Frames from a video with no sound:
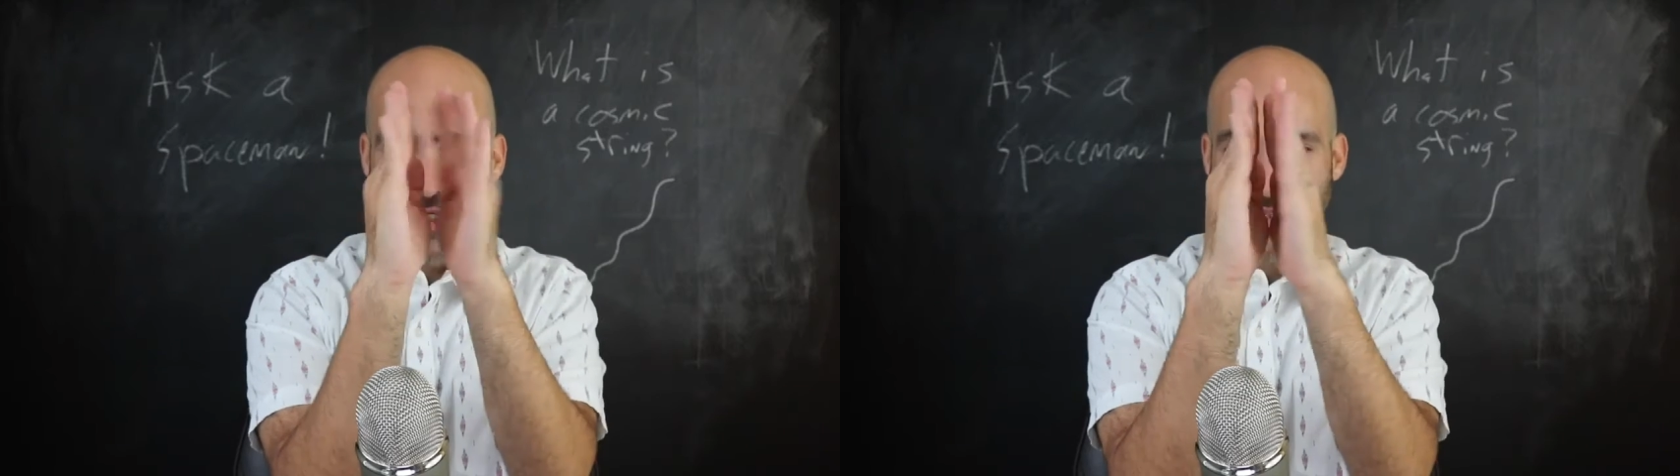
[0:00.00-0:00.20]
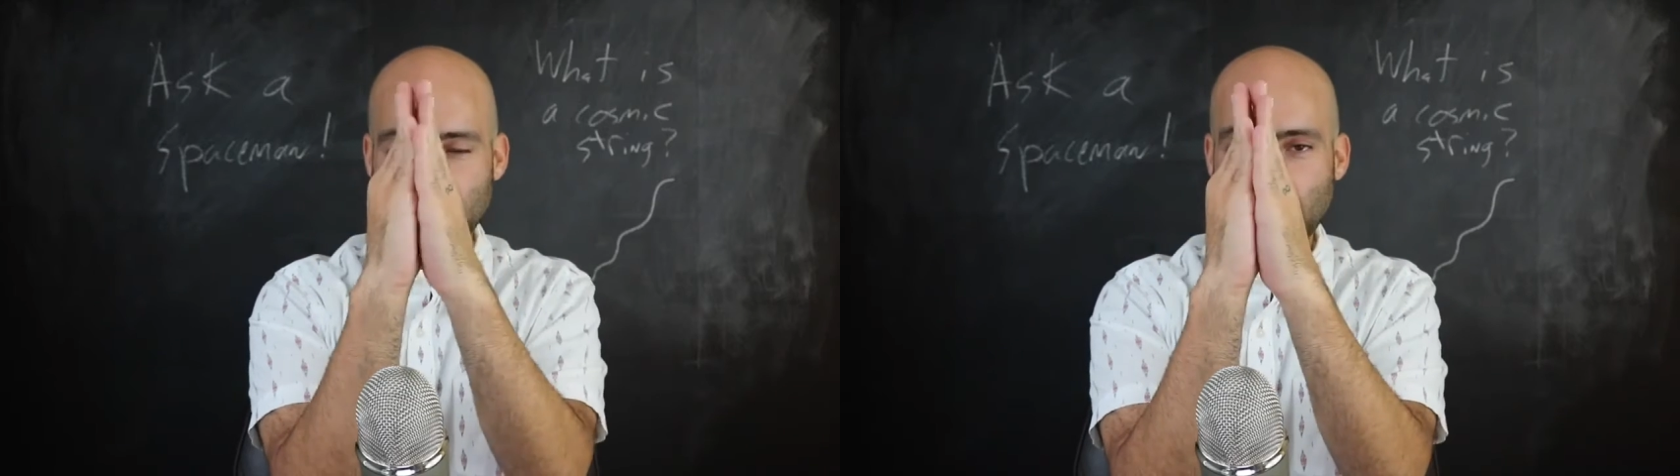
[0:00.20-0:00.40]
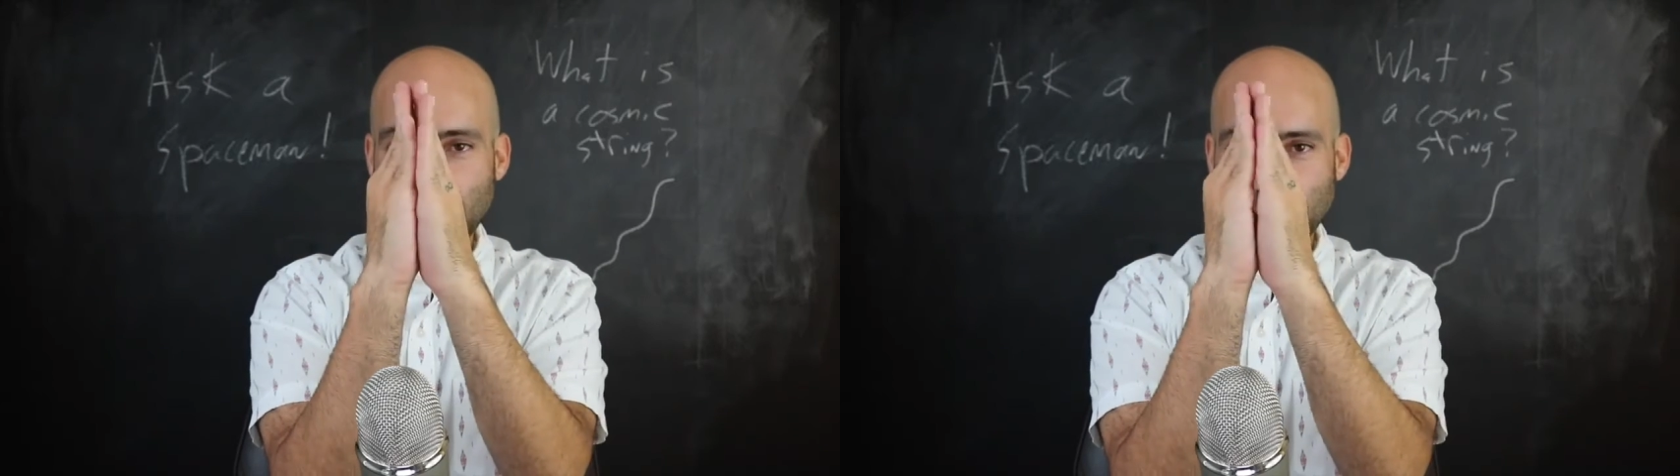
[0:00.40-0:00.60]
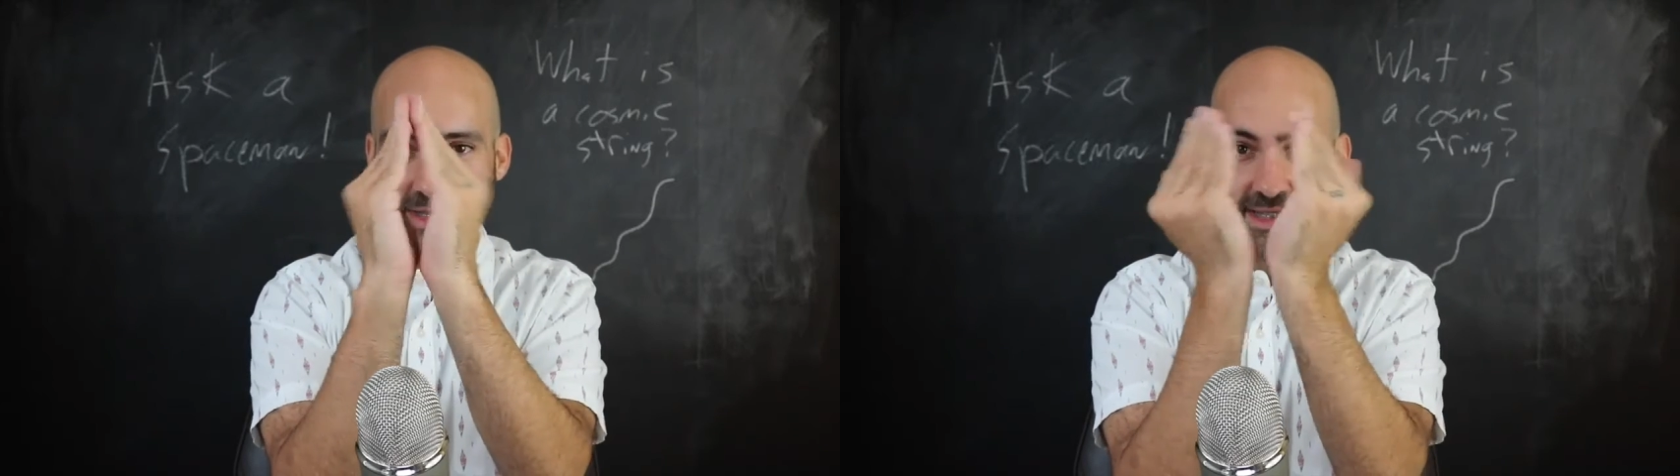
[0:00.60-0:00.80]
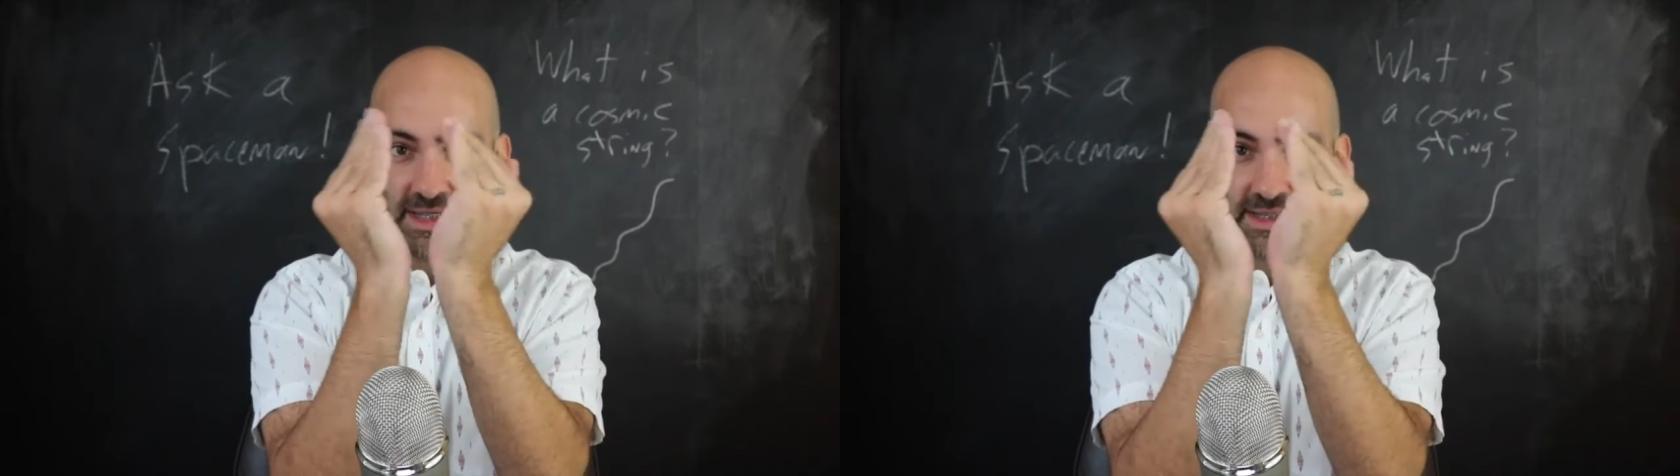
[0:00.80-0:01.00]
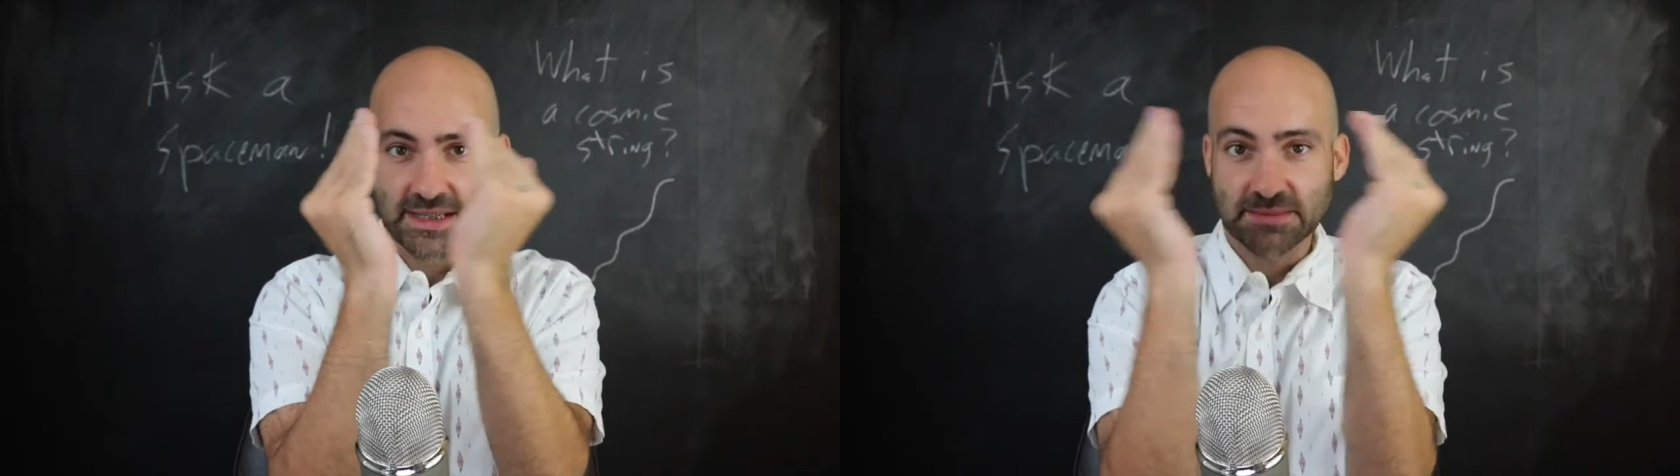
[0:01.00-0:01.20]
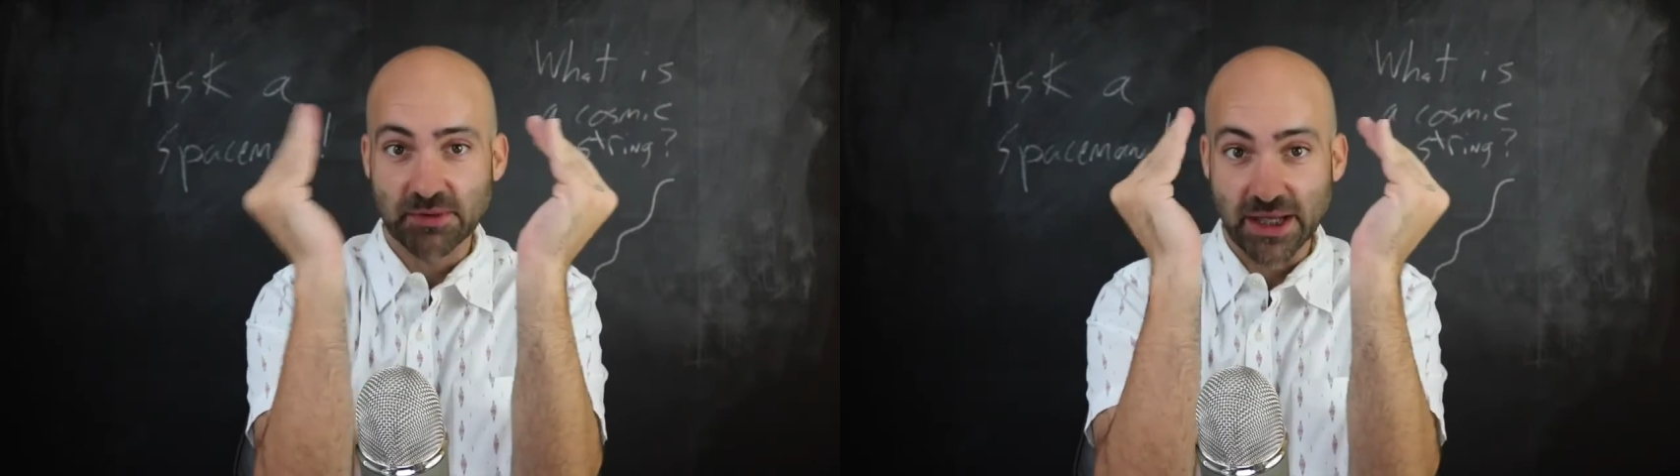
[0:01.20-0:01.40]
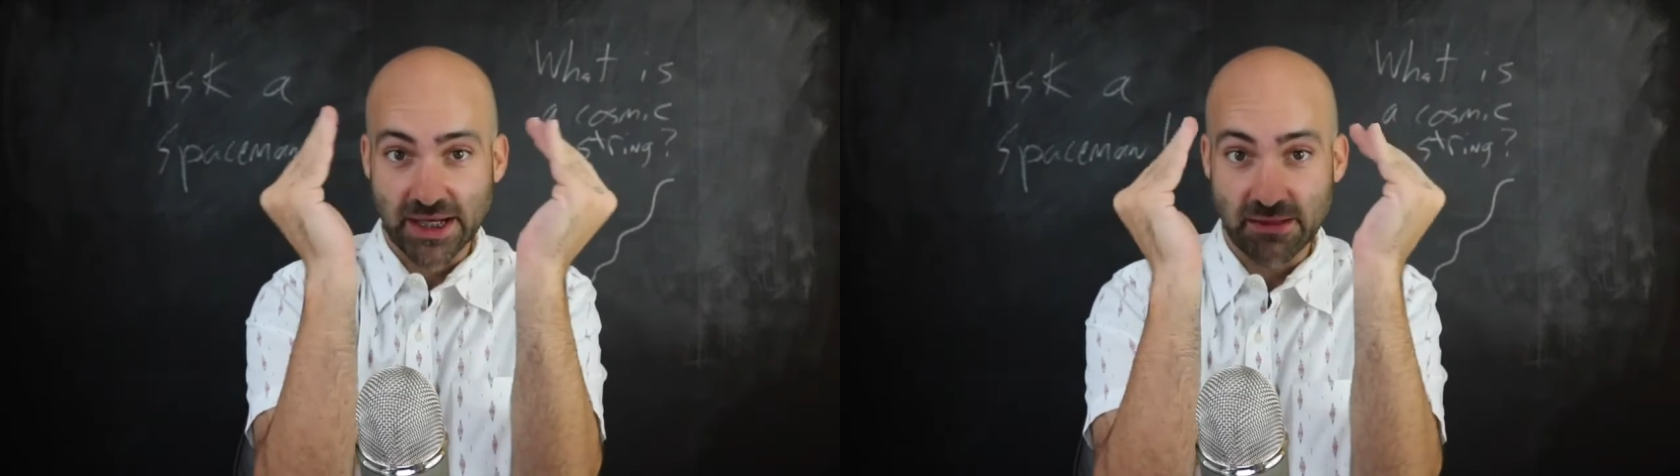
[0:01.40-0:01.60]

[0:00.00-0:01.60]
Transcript: And so what we'll see is a split